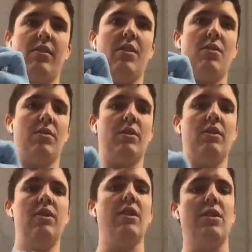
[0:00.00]
So
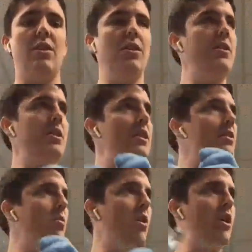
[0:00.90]
all you need to
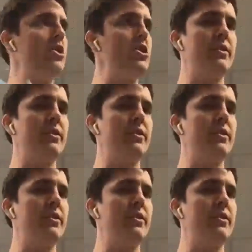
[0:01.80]
wash